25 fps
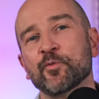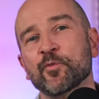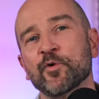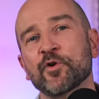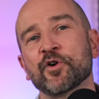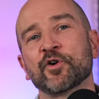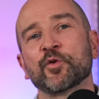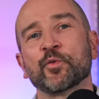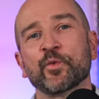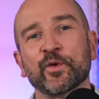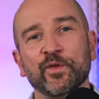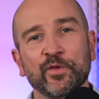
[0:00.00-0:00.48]

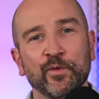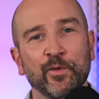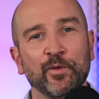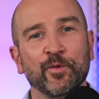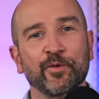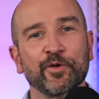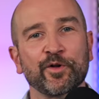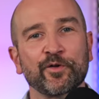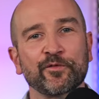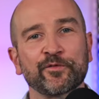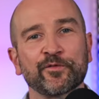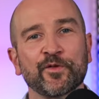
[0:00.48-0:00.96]
work with
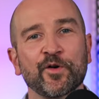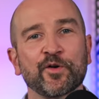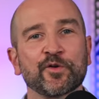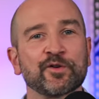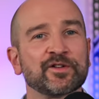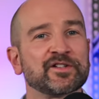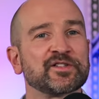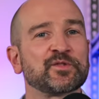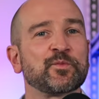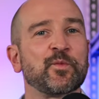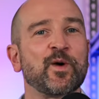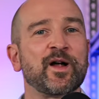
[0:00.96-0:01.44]

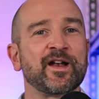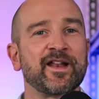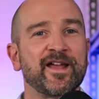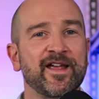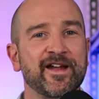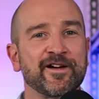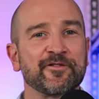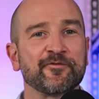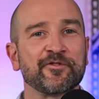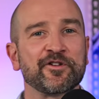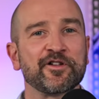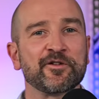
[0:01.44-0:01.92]
autofocus, one
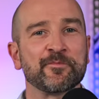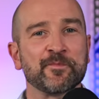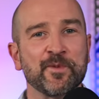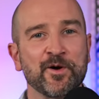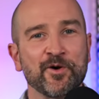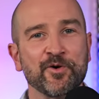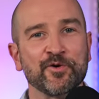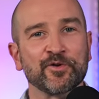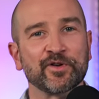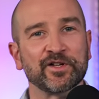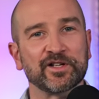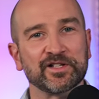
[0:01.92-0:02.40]
area
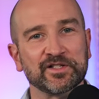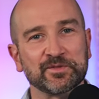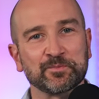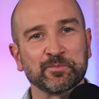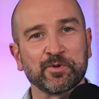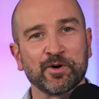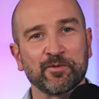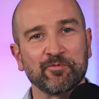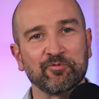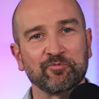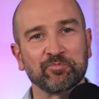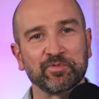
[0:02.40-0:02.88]
mode is
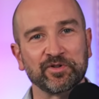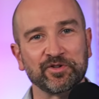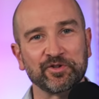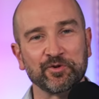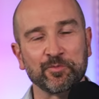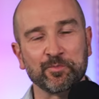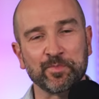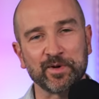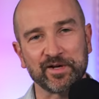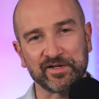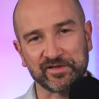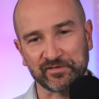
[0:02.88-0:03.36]
probably your
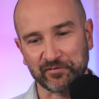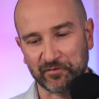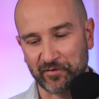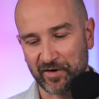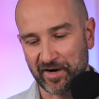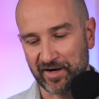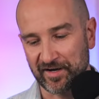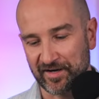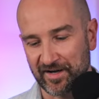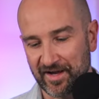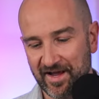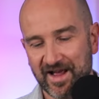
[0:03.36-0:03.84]
best
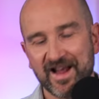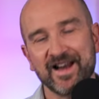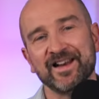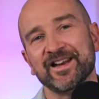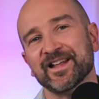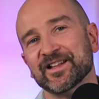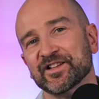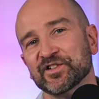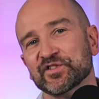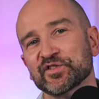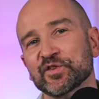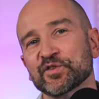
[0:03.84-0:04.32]
friend.
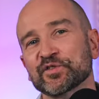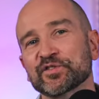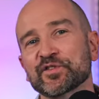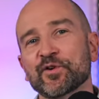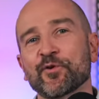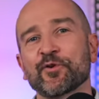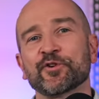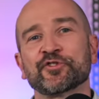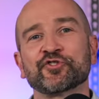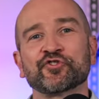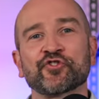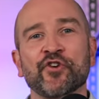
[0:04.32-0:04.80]
Now there's
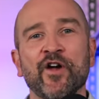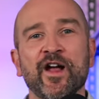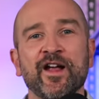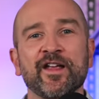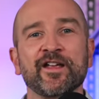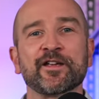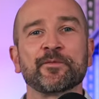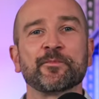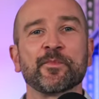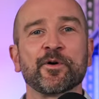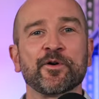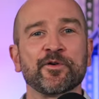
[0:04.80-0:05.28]
also a
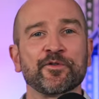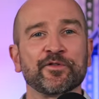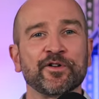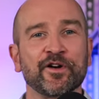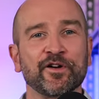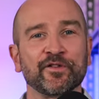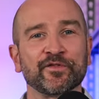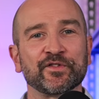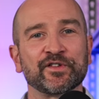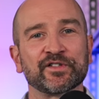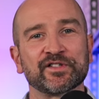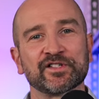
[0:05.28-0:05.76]
tracking mode
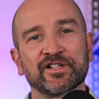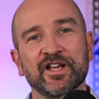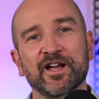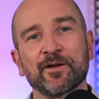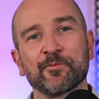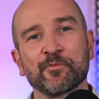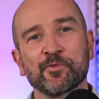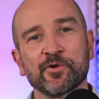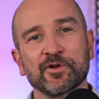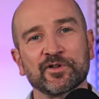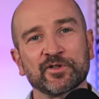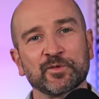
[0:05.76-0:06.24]
on this
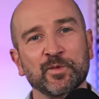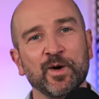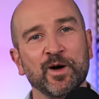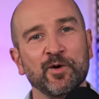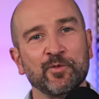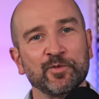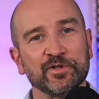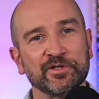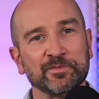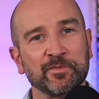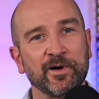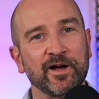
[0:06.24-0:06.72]
camera as well,
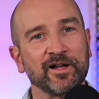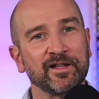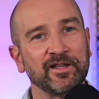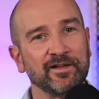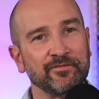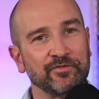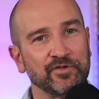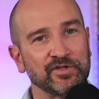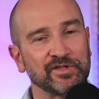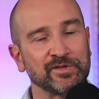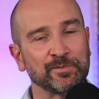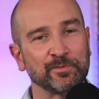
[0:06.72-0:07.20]
which might
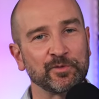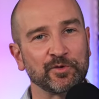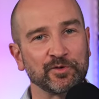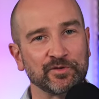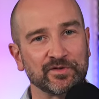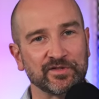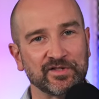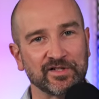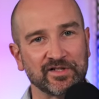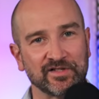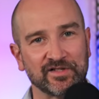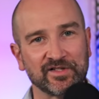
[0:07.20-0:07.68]
give you some good
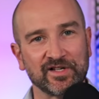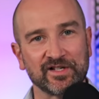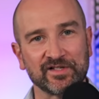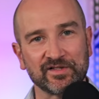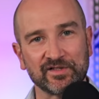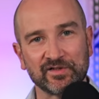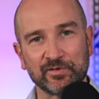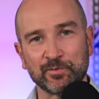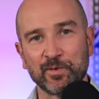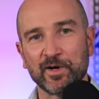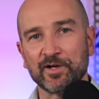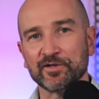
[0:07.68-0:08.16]
success
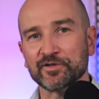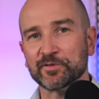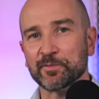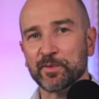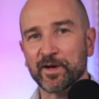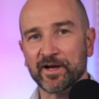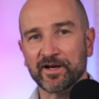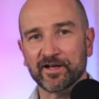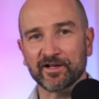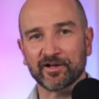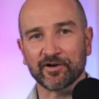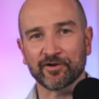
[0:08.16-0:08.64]
as well,
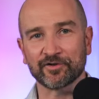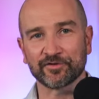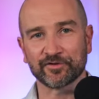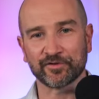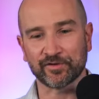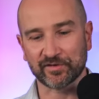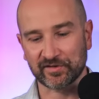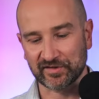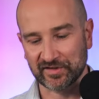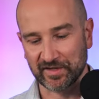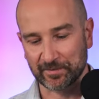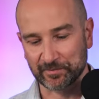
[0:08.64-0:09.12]
depending on
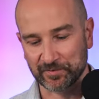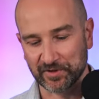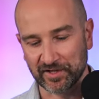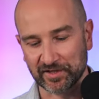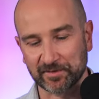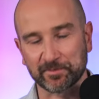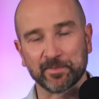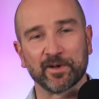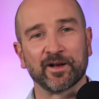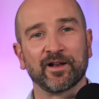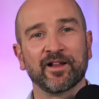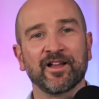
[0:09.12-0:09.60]
your
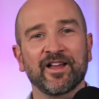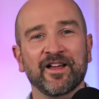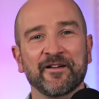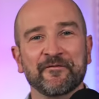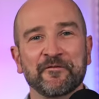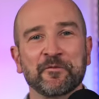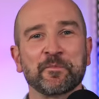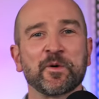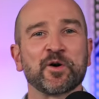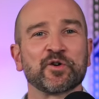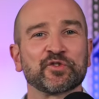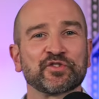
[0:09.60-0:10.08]
subject. But
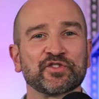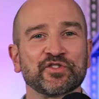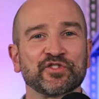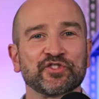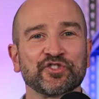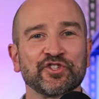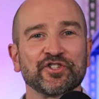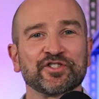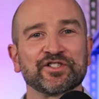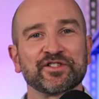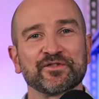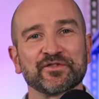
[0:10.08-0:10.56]
for most of the
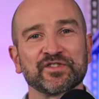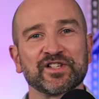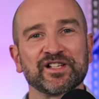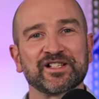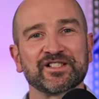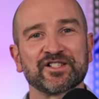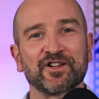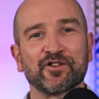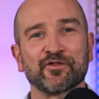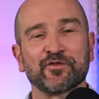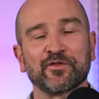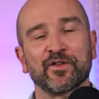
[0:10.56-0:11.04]
shots you've seen
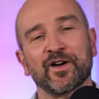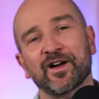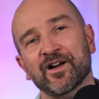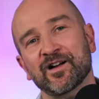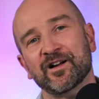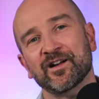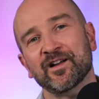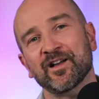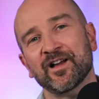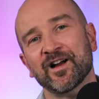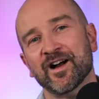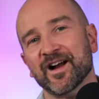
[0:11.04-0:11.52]
so
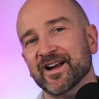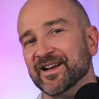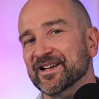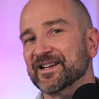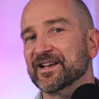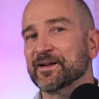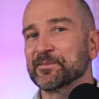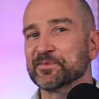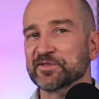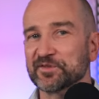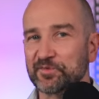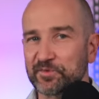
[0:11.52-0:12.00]
far, I ended
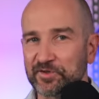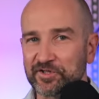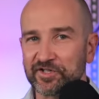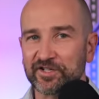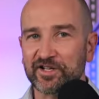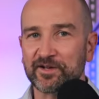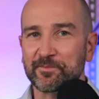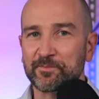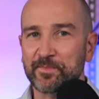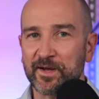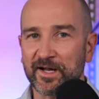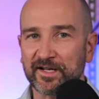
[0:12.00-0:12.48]
up switching
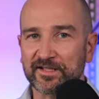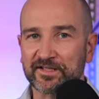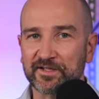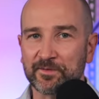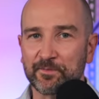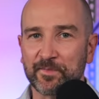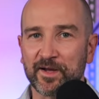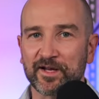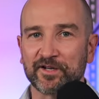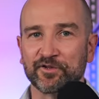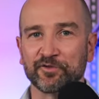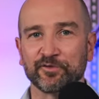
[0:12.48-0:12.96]
it back to
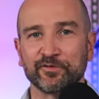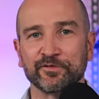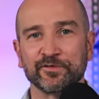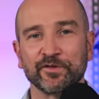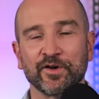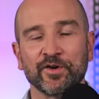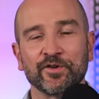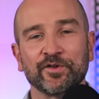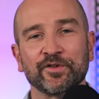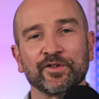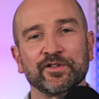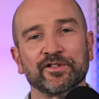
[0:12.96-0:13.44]
manual
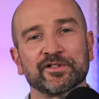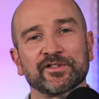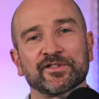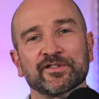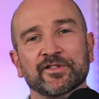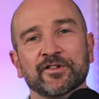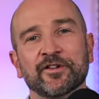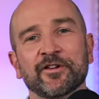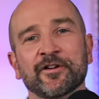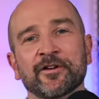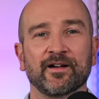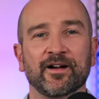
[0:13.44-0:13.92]
focus.
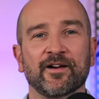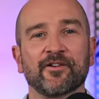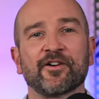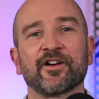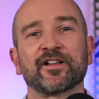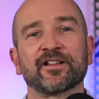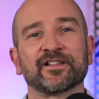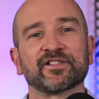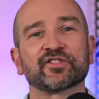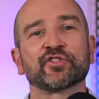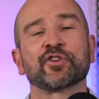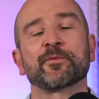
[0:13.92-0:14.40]
All right,
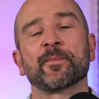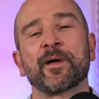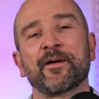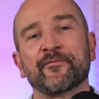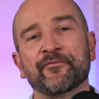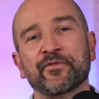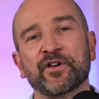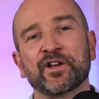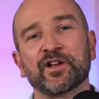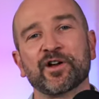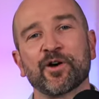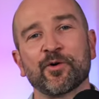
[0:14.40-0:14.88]
let's talk about
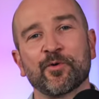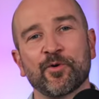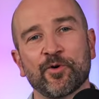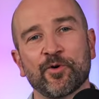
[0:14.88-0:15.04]
video